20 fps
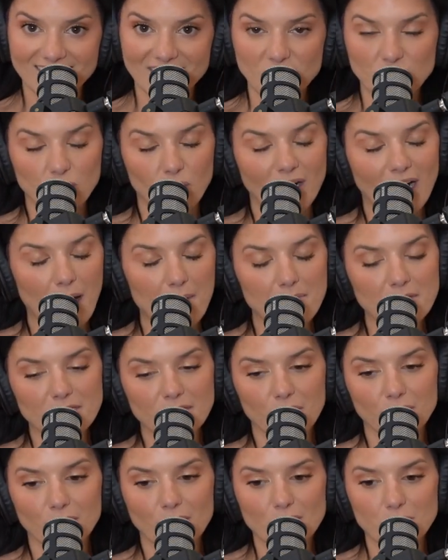Short
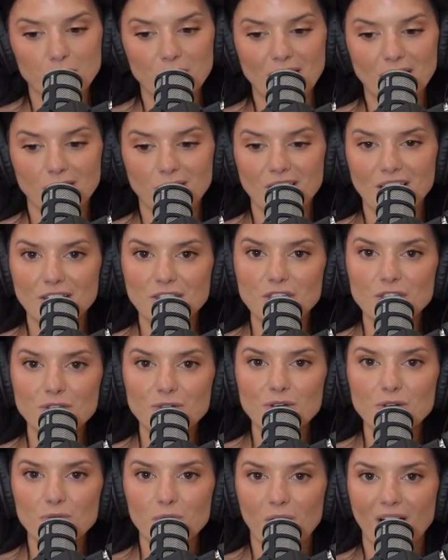episode this week. You get
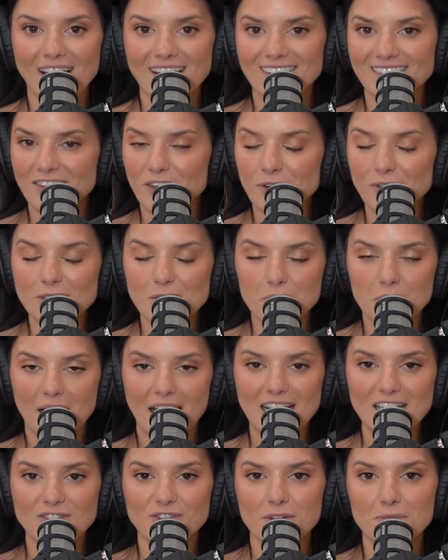two in one. Little
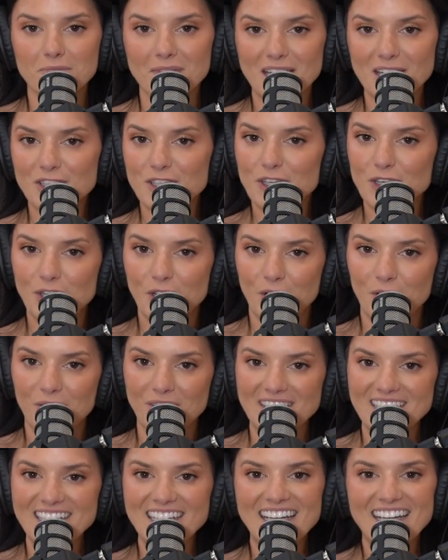surprise from me to you.